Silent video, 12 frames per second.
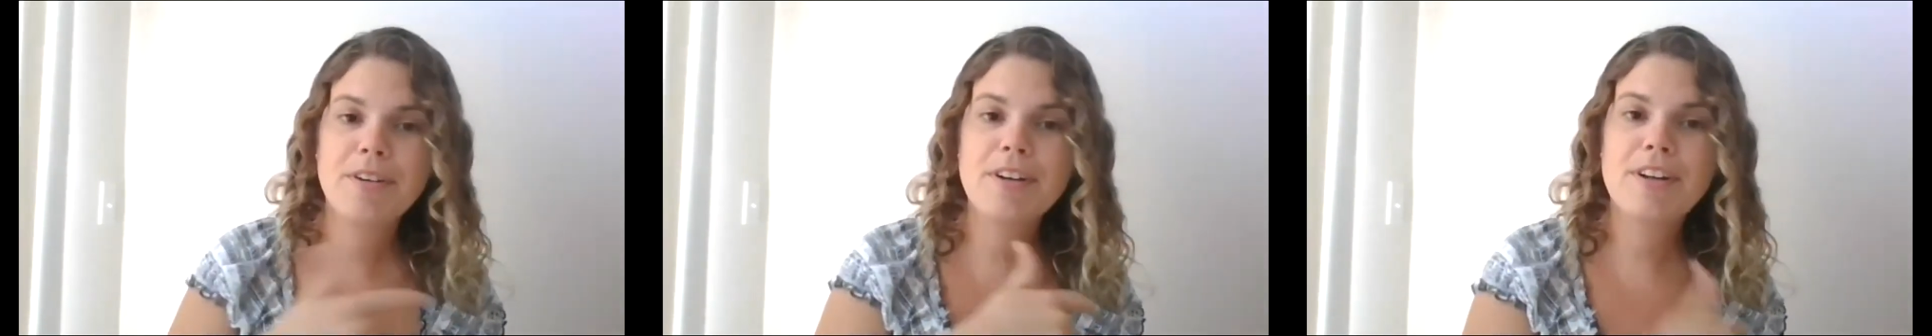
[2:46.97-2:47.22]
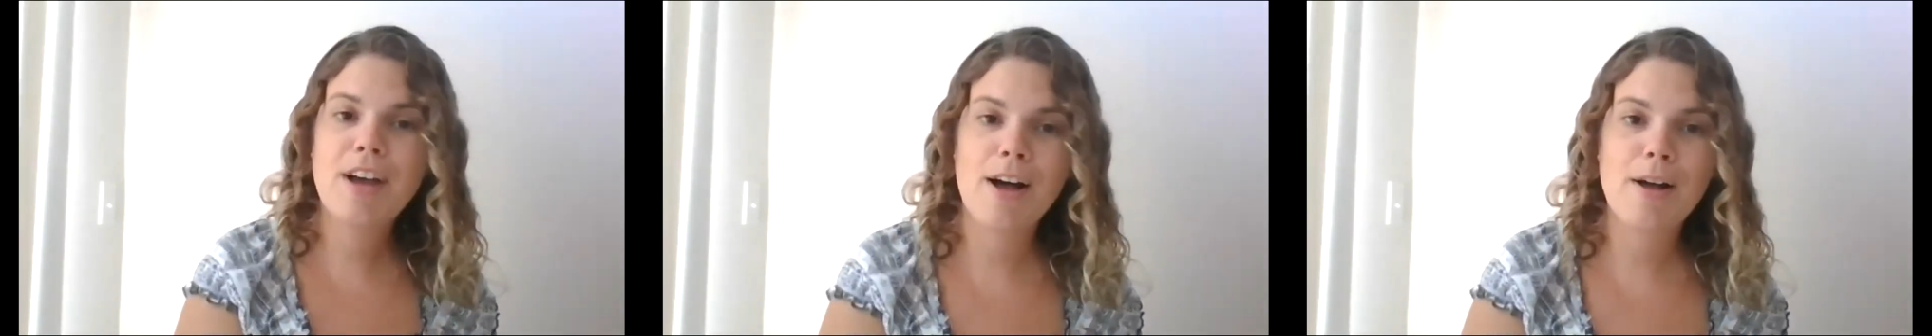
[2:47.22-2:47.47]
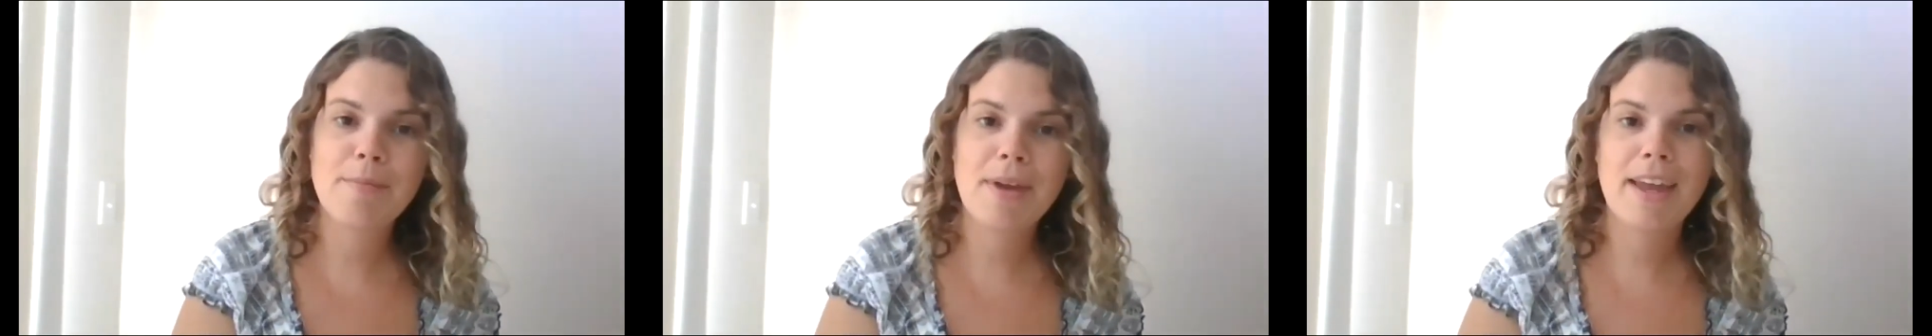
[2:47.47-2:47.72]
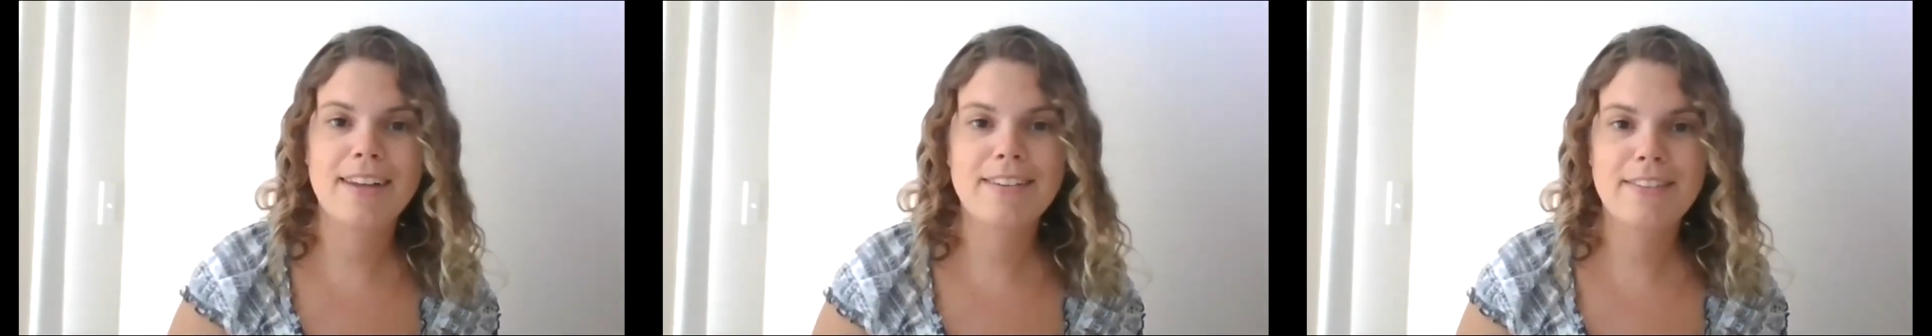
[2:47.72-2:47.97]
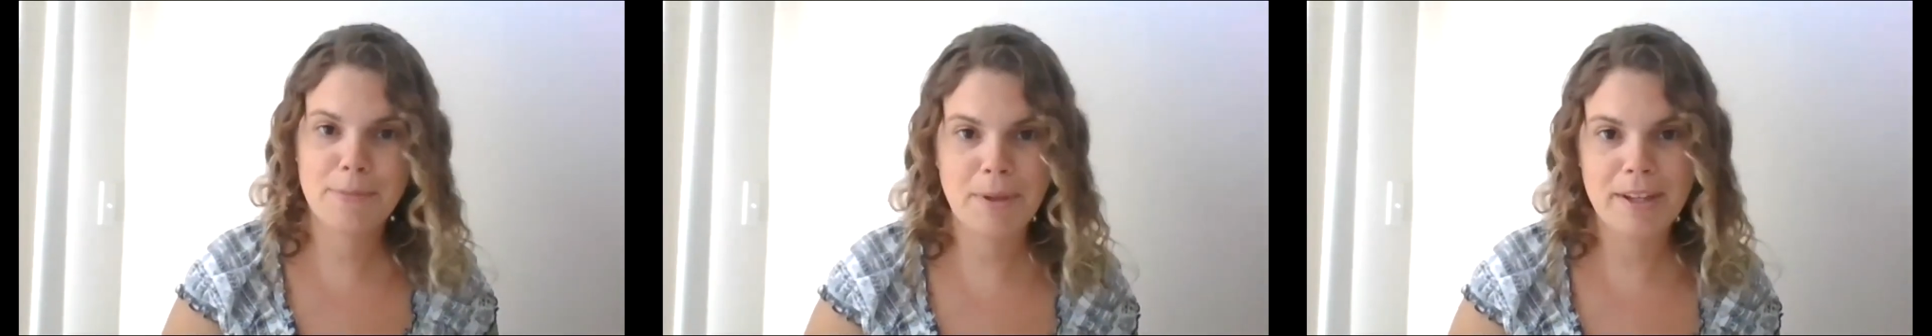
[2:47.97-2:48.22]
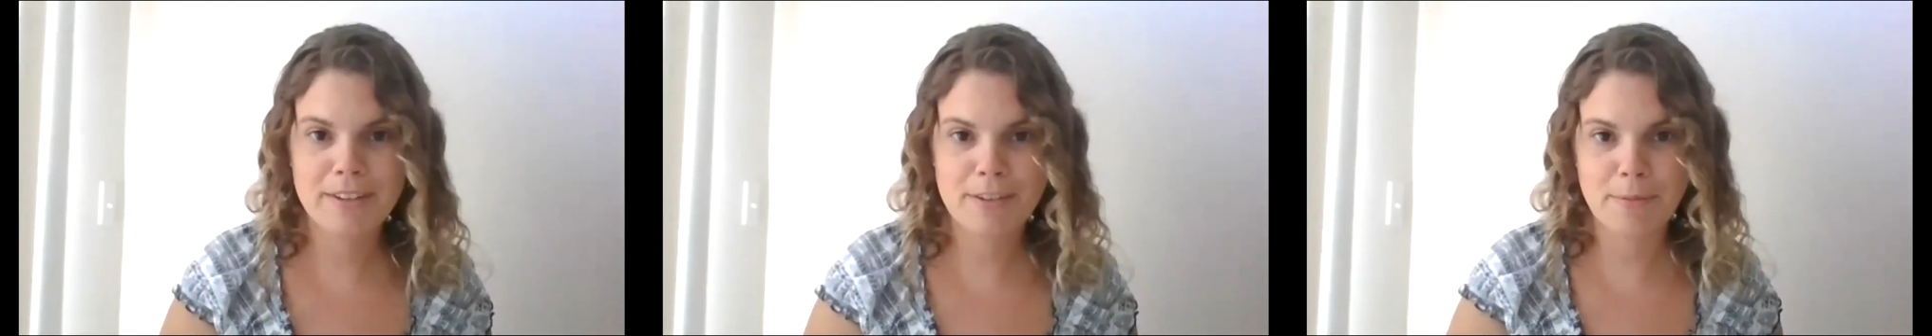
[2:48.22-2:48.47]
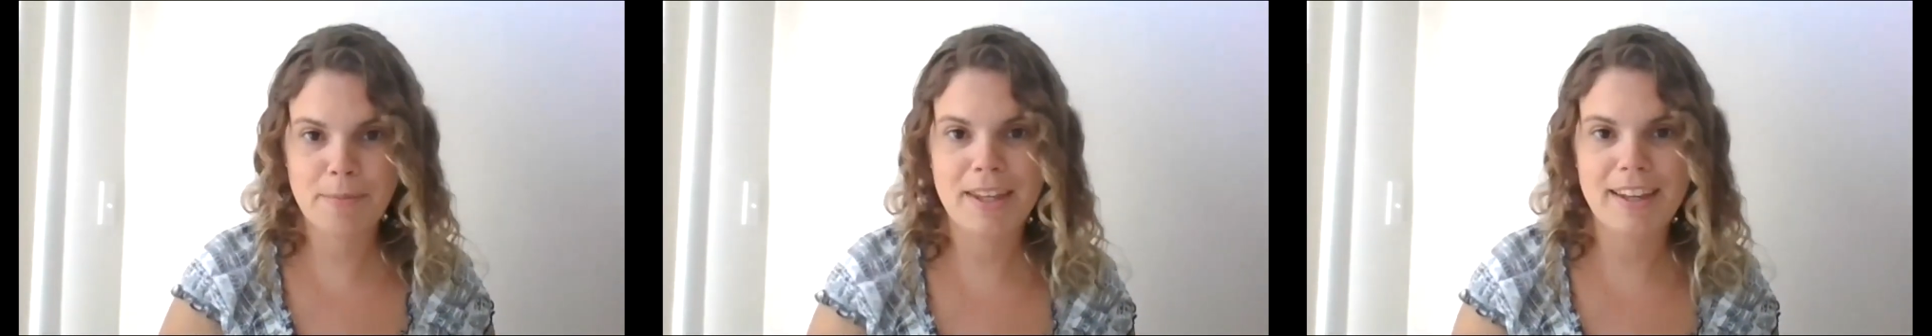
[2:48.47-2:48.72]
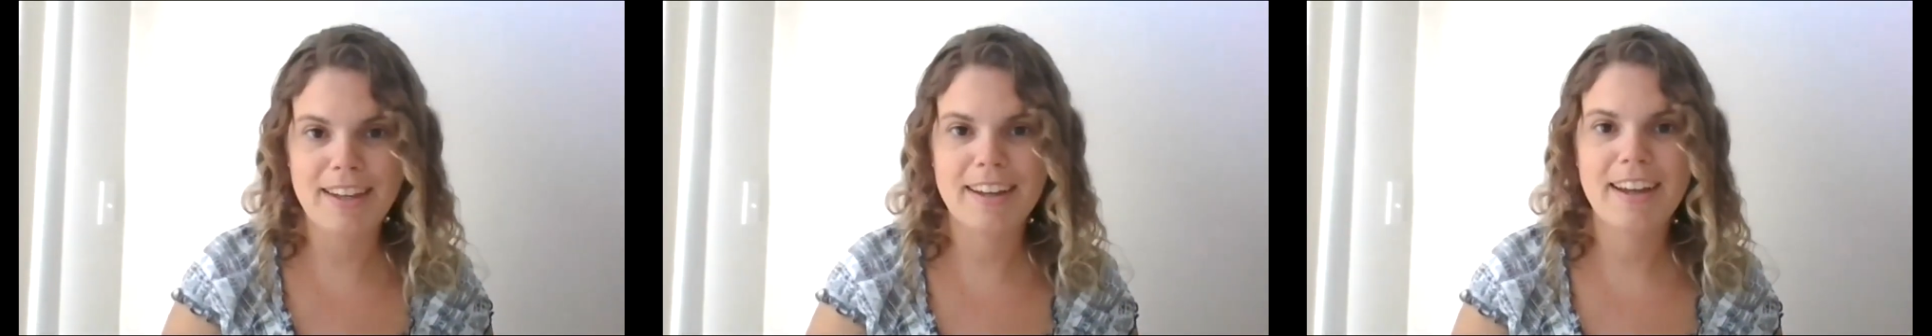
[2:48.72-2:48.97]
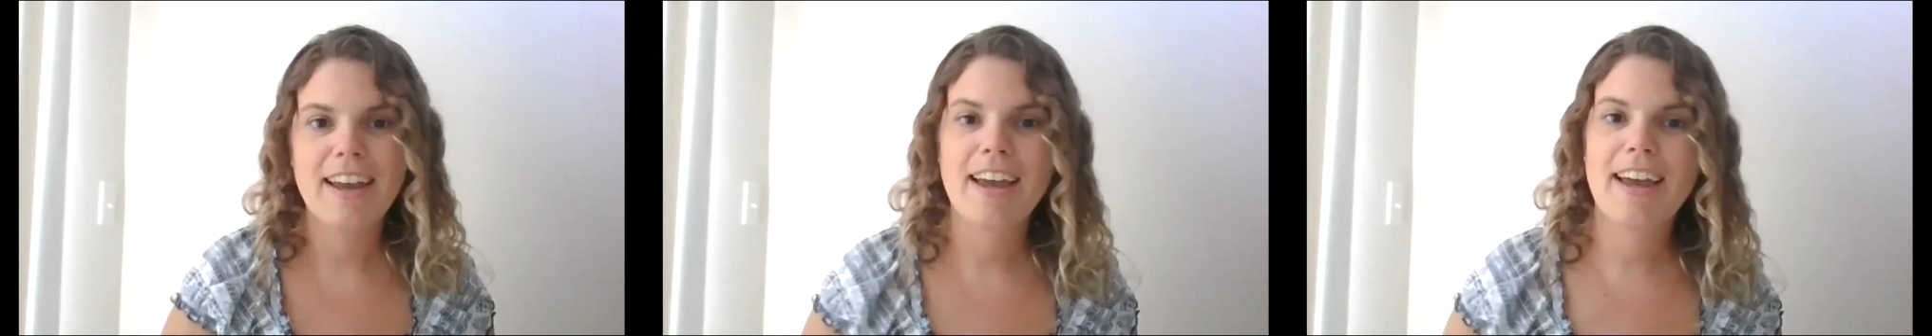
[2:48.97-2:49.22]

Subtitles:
could come and speak to me